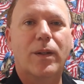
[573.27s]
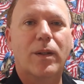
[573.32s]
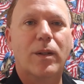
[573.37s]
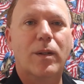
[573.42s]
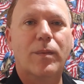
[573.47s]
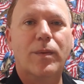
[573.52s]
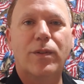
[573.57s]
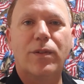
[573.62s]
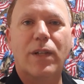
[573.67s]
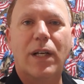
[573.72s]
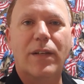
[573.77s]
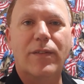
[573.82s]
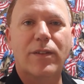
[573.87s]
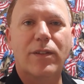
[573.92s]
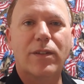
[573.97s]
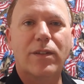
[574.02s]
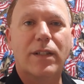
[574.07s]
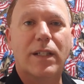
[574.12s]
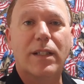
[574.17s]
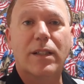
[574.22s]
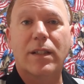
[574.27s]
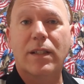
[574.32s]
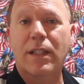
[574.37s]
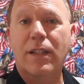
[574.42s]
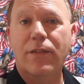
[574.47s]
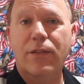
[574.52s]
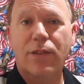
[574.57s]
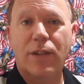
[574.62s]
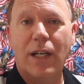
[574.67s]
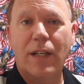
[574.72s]
Uber drivers,
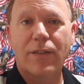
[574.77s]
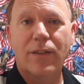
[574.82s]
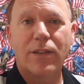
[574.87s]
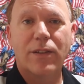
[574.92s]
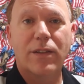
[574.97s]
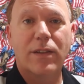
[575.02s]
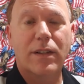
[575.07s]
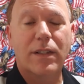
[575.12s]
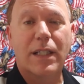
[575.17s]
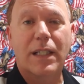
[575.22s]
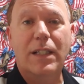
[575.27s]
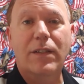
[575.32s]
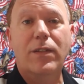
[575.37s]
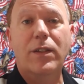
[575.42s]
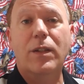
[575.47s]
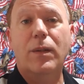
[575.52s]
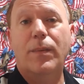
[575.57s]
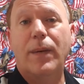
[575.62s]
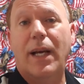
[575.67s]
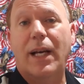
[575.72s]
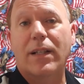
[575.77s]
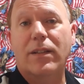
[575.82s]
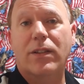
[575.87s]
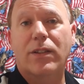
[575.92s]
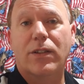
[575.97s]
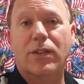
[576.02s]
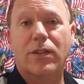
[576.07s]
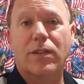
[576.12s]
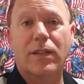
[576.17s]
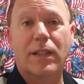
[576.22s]
Lyft drivers, and even your
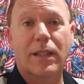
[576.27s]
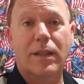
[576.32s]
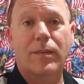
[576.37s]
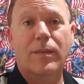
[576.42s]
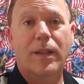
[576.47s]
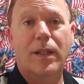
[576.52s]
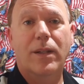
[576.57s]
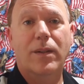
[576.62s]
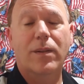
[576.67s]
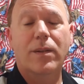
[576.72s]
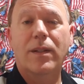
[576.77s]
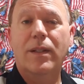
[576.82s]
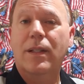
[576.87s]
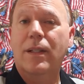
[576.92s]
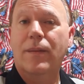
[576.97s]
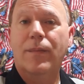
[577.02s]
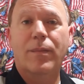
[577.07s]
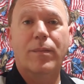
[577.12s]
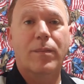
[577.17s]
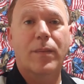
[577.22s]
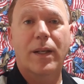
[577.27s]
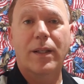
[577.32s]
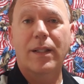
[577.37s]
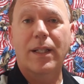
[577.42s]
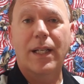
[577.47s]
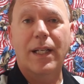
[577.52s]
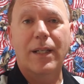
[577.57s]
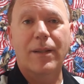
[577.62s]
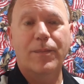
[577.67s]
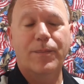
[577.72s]
passengers, let them know.
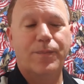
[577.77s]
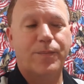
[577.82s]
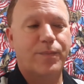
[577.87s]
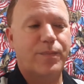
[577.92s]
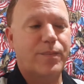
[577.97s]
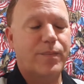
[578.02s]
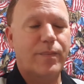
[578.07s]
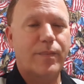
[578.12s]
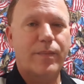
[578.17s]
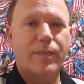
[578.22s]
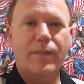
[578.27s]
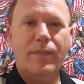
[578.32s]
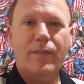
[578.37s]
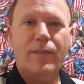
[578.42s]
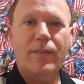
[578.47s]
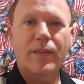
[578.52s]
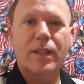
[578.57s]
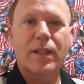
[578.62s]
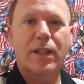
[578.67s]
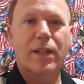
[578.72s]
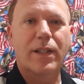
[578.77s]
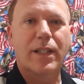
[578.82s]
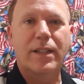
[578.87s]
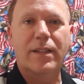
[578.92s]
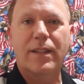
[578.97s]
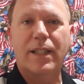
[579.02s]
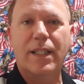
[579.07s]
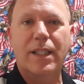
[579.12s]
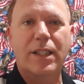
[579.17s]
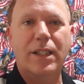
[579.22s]
Monday, there
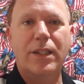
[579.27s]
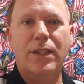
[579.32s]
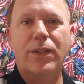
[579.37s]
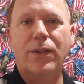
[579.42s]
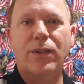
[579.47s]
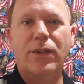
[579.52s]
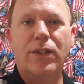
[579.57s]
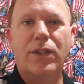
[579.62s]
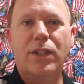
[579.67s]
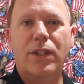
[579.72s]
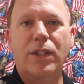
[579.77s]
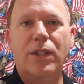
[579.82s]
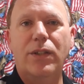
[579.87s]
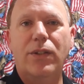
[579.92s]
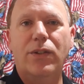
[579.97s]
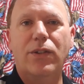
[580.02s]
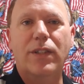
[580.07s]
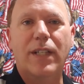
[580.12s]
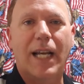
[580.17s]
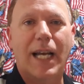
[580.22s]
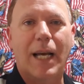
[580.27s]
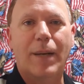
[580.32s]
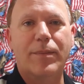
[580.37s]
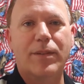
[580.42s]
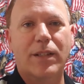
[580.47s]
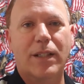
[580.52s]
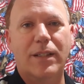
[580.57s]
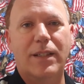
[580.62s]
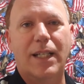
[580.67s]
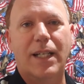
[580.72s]
is a huge, huge app
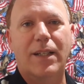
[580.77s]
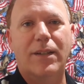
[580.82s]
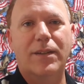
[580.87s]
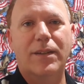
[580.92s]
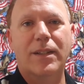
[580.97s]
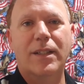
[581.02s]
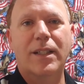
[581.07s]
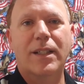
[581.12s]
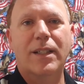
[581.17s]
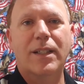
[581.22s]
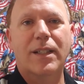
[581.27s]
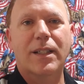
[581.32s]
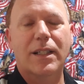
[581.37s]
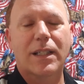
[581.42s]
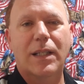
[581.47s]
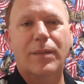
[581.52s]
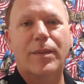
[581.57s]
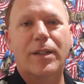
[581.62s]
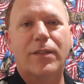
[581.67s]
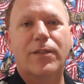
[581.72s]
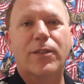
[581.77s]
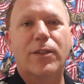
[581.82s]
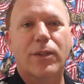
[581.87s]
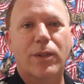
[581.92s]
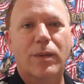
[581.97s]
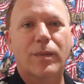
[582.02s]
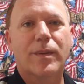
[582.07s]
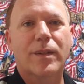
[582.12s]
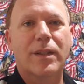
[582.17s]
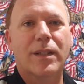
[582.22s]
shutdown coming for
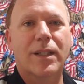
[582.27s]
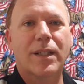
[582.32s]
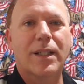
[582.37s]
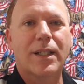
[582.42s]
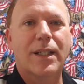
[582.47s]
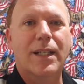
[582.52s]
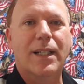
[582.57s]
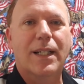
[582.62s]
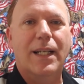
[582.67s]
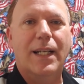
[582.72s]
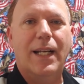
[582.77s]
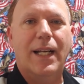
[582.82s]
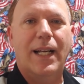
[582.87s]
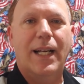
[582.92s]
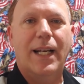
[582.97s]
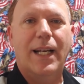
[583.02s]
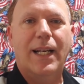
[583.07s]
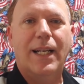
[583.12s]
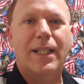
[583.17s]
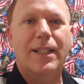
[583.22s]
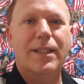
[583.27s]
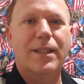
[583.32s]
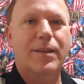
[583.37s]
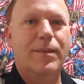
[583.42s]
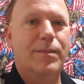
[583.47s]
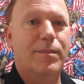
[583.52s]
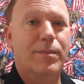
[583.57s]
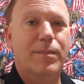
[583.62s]
Uber. And,